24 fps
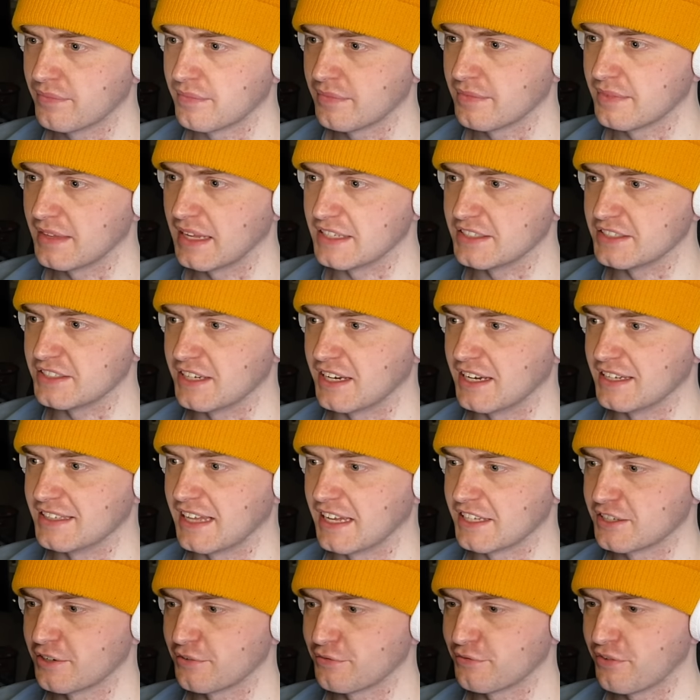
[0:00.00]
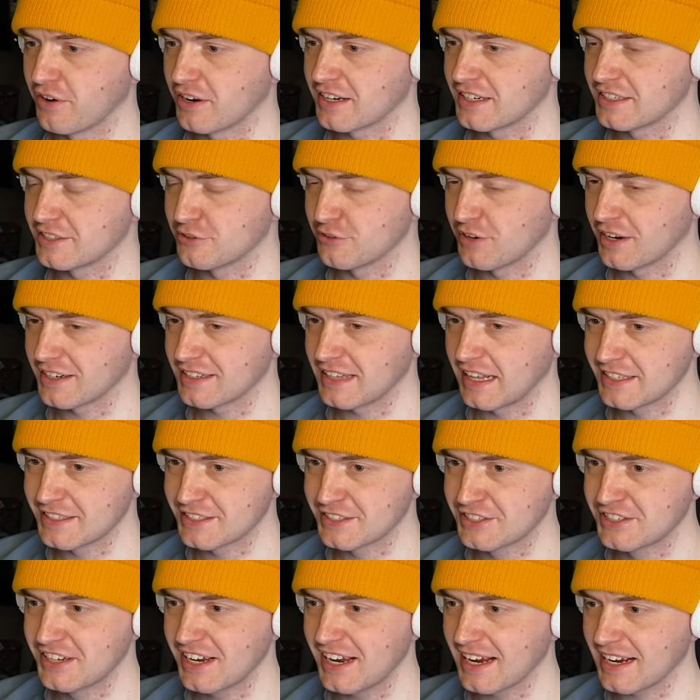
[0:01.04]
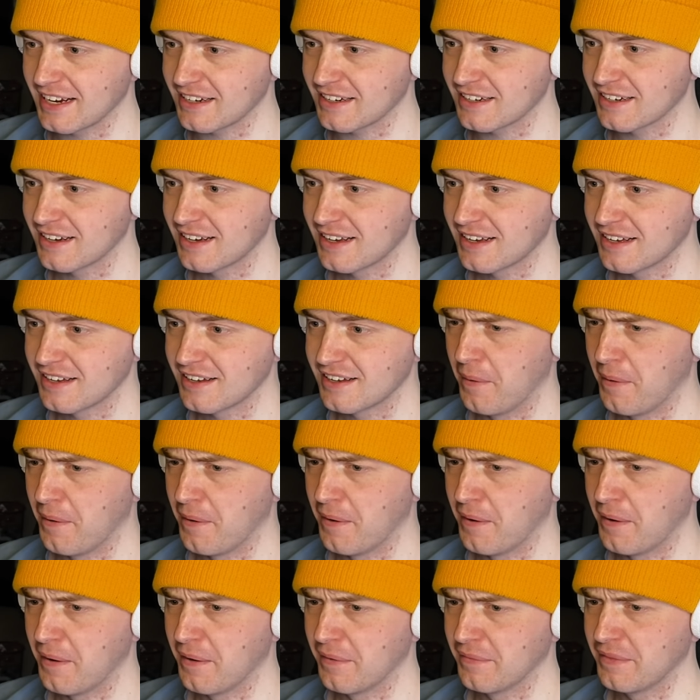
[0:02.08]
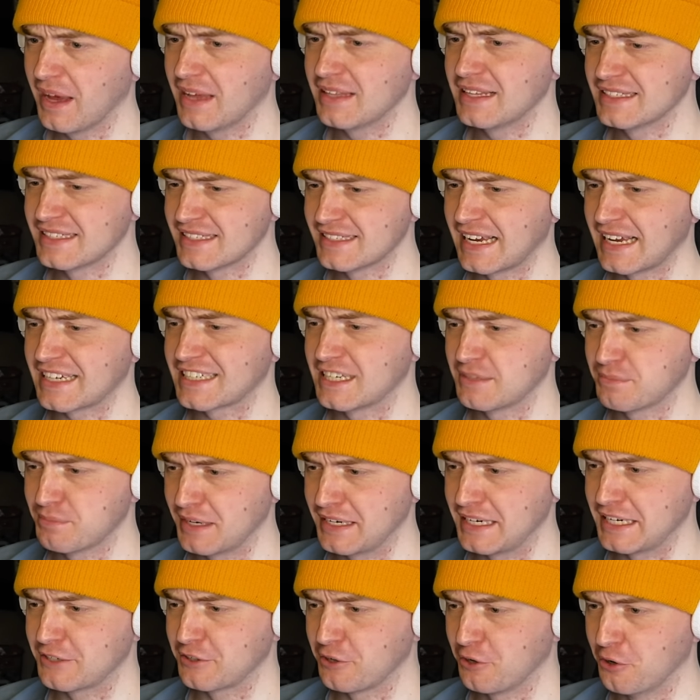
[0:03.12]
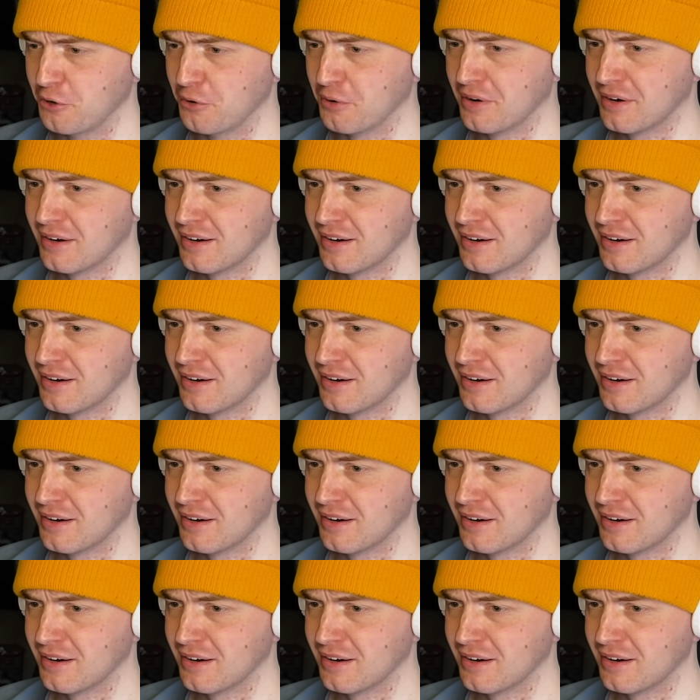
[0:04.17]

That's it. That's a fucking dragon. That's sick. Now this is actually pretty cool.